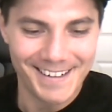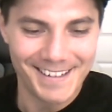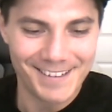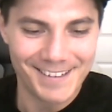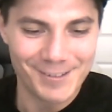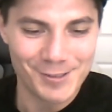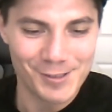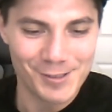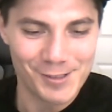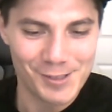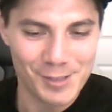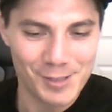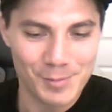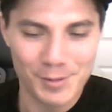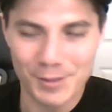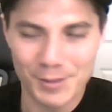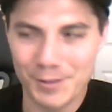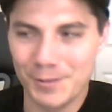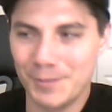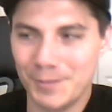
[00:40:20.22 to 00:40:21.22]
which is
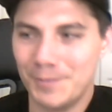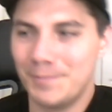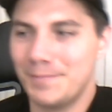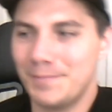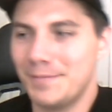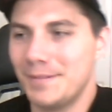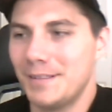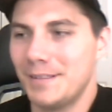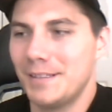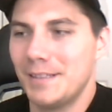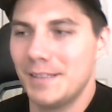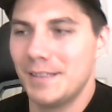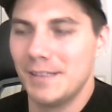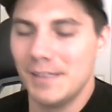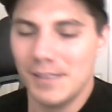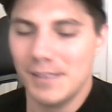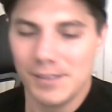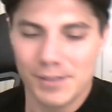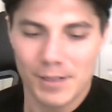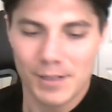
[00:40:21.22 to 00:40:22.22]
super cool.
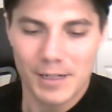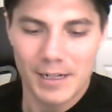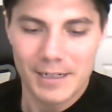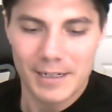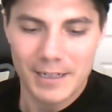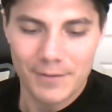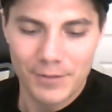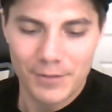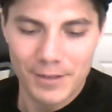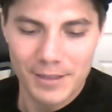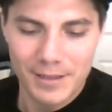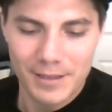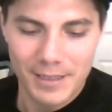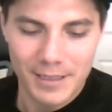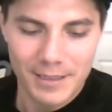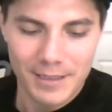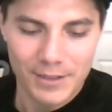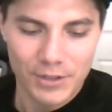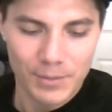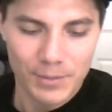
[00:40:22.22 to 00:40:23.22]
Mm-hmm. So I definitely
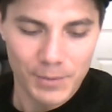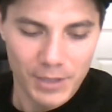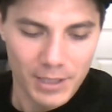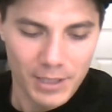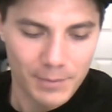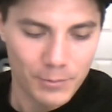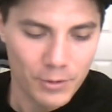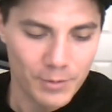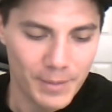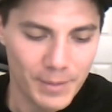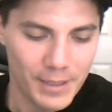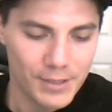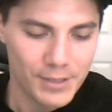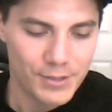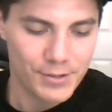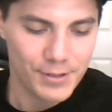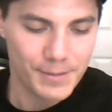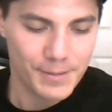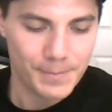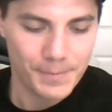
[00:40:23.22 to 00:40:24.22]
think that's going to become more
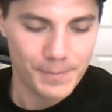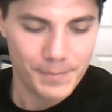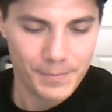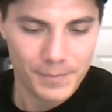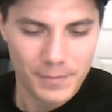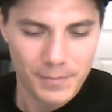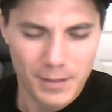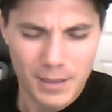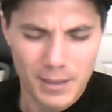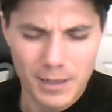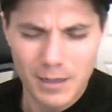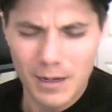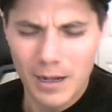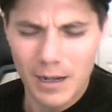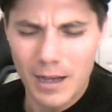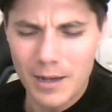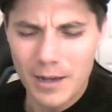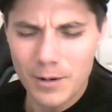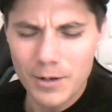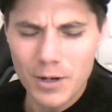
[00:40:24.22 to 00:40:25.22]
mainstream.
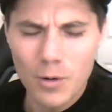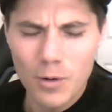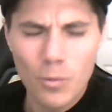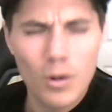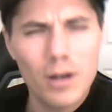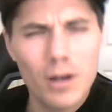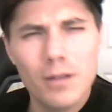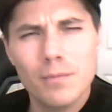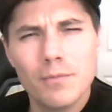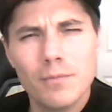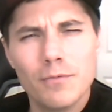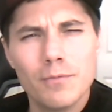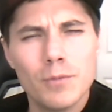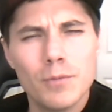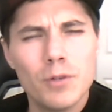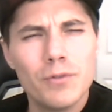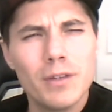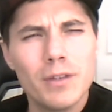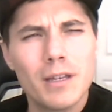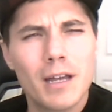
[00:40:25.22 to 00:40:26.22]
I don't know what
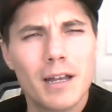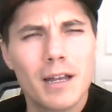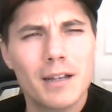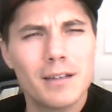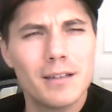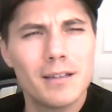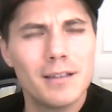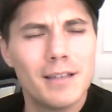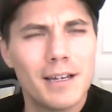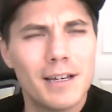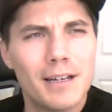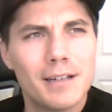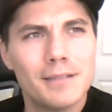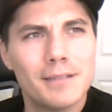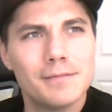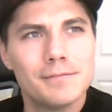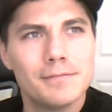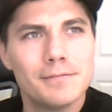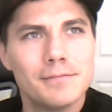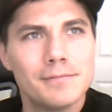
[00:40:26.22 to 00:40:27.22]
movie kind of
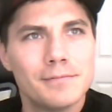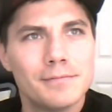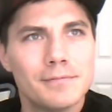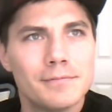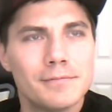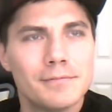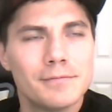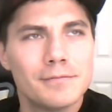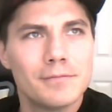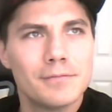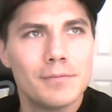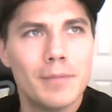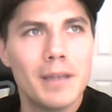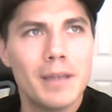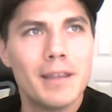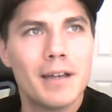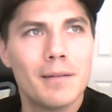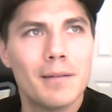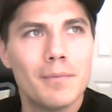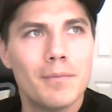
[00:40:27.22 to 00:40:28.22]

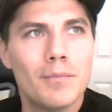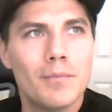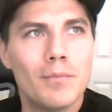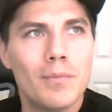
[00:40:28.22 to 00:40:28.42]
made that,